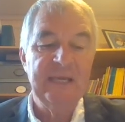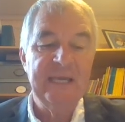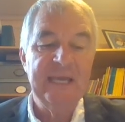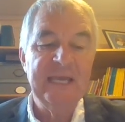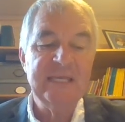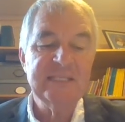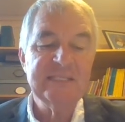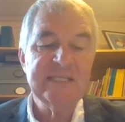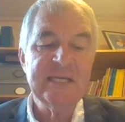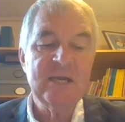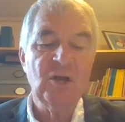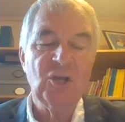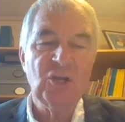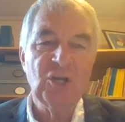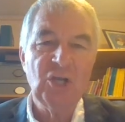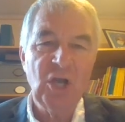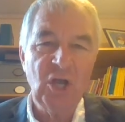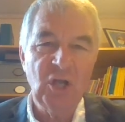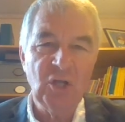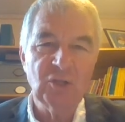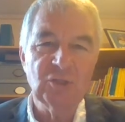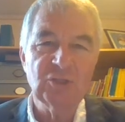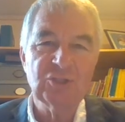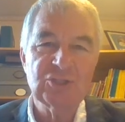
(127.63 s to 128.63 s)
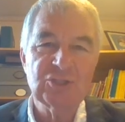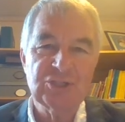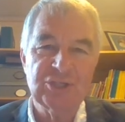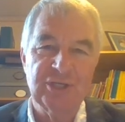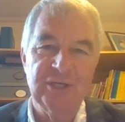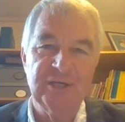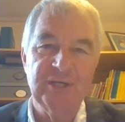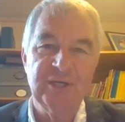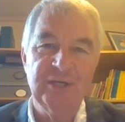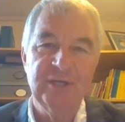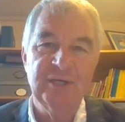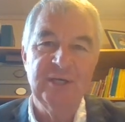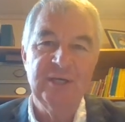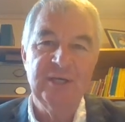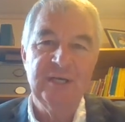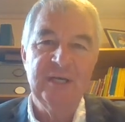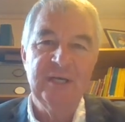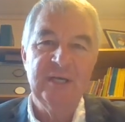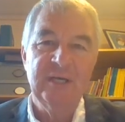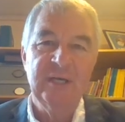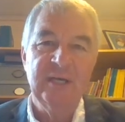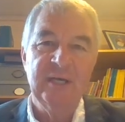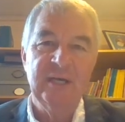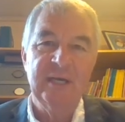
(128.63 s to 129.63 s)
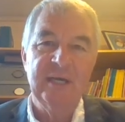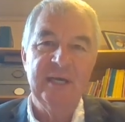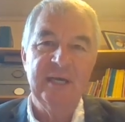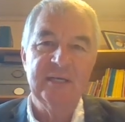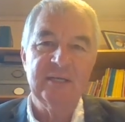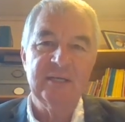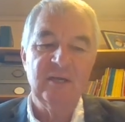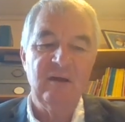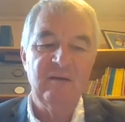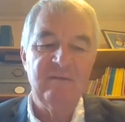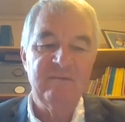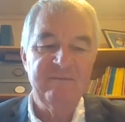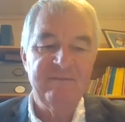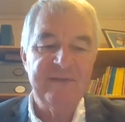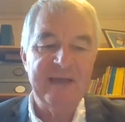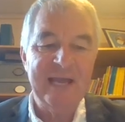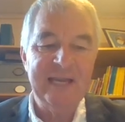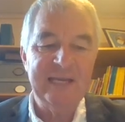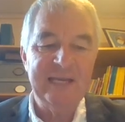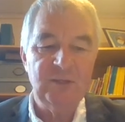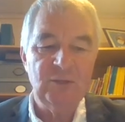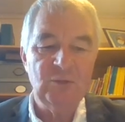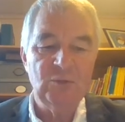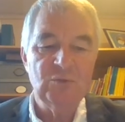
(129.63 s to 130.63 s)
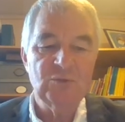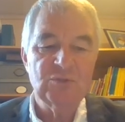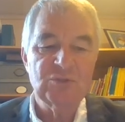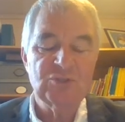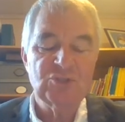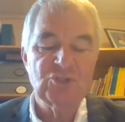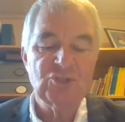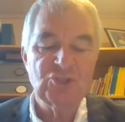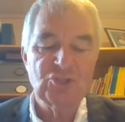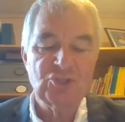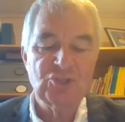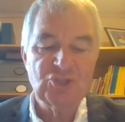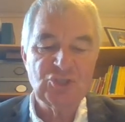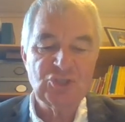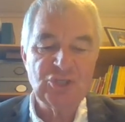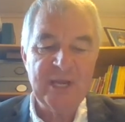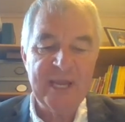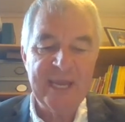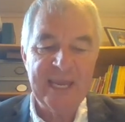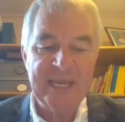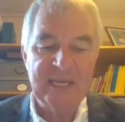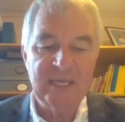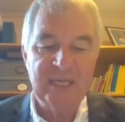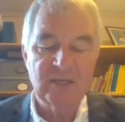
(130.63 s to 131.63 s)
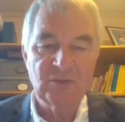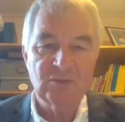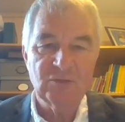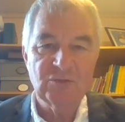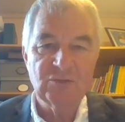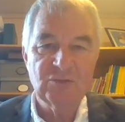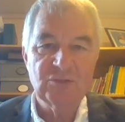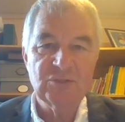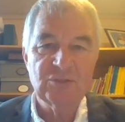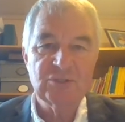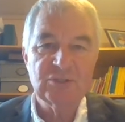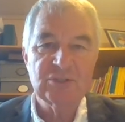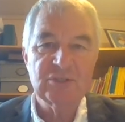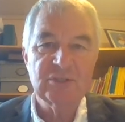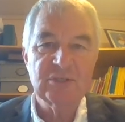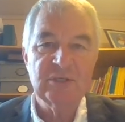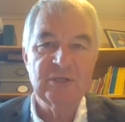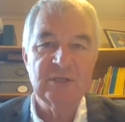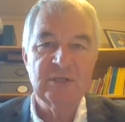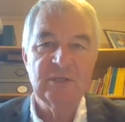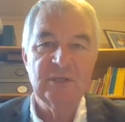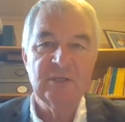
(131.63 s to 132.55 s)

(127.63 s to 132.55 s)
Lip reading: As our culture and our values change,